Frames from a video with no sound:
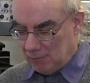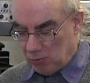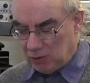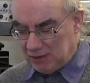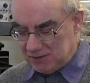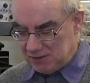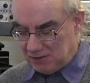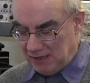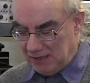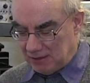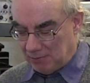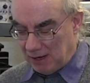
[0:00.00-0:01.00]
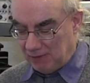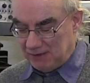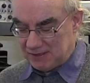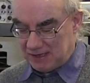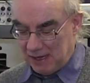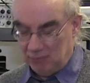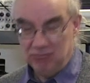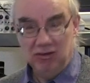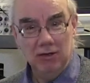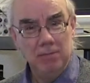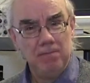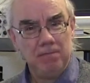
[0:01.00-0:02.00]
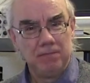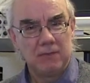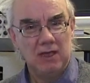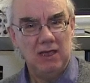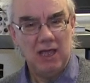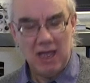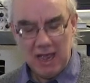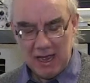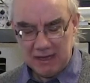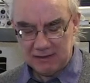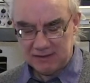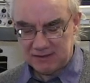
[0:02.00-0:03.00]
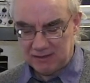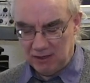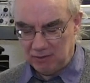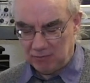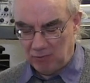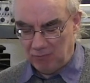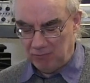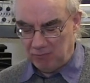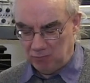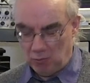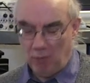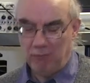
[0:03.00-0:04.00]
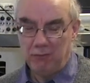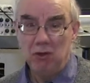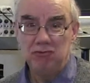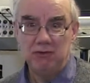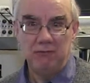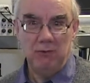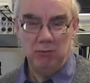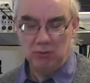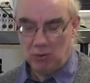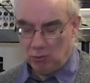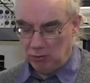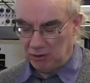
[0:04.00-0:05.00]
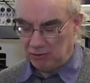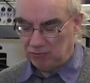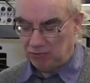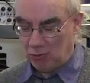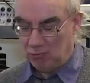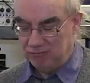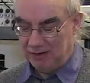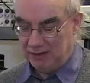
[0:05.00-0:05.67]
But what is unique about this camera, it has a, what Fujifilm call a control